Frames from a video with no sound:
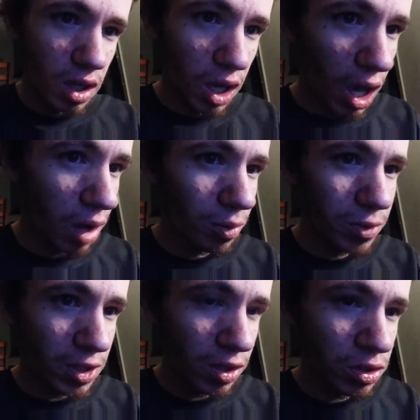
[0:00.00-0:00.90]
I will be
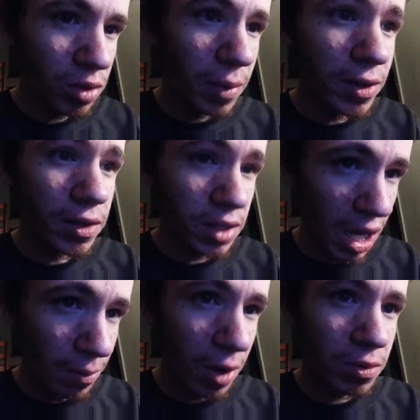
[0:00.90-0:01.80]
telling you about the
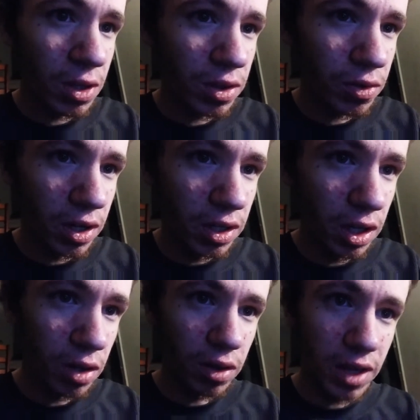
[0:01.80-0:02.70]
time I was on the
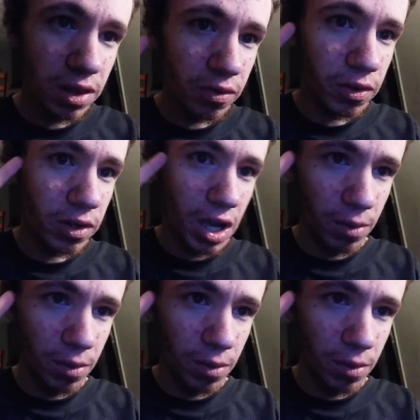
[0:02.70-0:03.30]
radio. That's it for now.